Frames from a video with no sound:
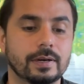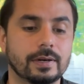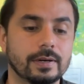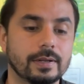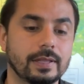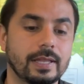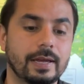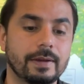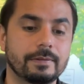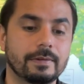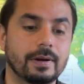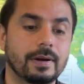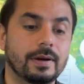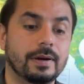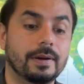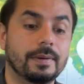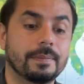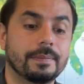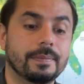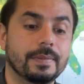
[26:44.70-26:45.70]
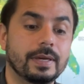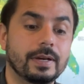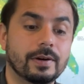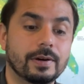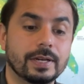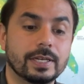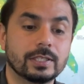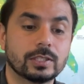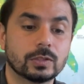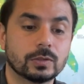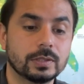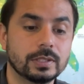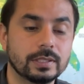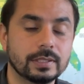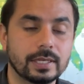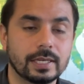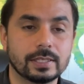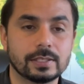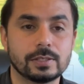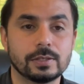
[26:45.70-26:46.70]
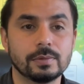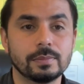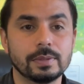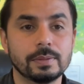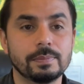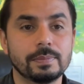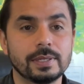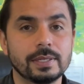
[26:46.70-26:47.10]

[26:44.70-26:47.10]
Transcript: life, in our history as human